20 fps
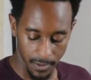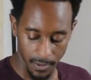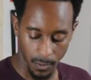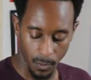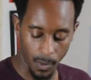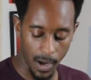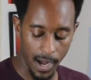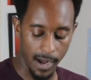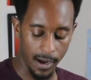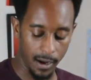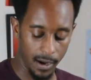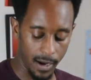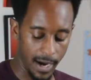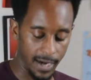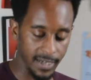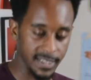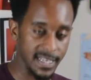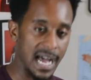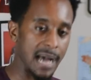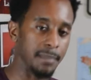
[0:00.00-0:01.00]
while
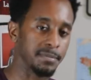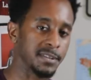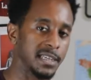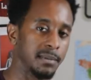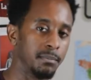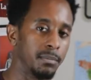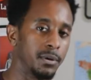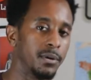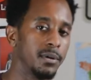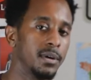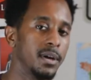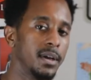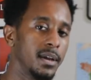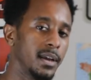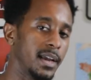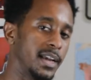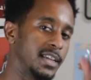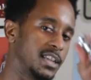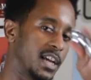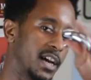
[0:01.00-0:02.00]
our top cymbal
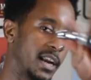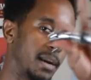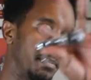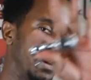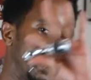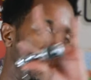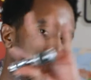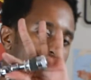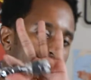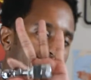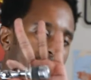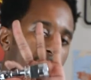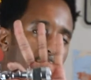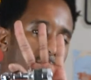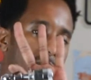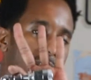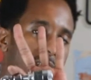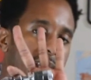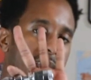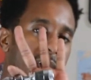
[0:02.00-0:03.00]
is going to be
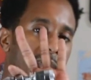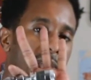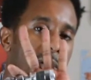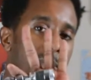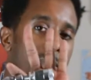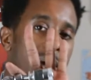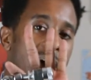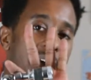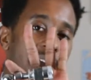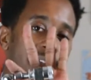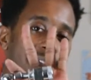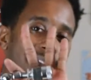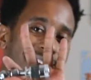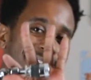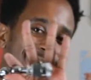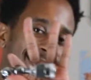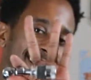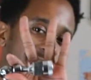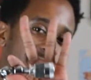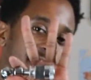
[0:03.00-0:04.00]
held together by a
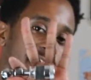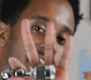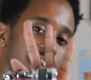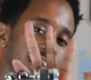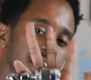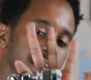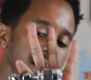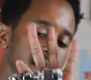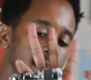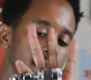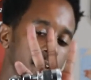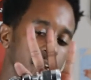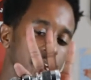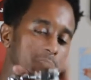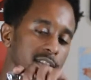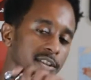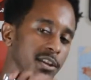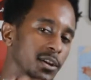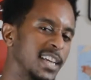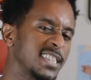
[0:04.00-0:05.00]
clutch.
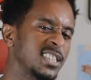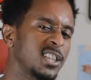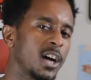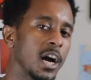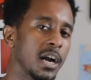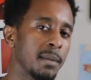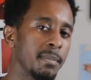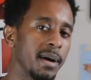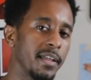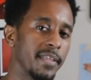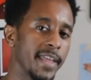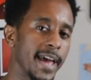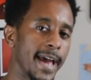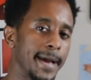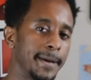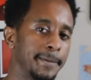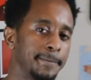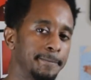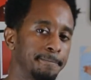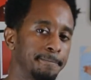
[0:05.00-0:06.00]
So let's talk about that.